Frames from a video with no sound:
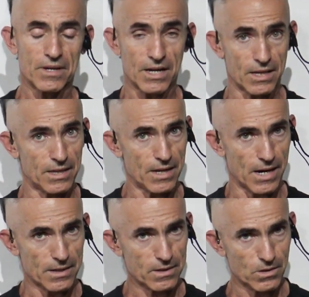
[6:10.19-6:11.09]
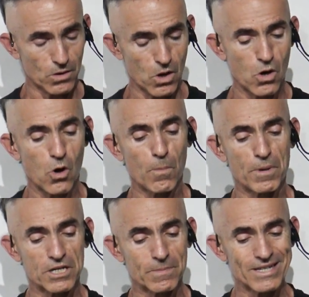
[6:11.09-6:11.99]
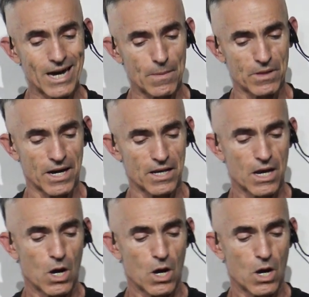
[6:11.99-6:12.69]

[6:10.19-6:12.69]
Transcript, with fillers: again, not low, but it's a metabolite,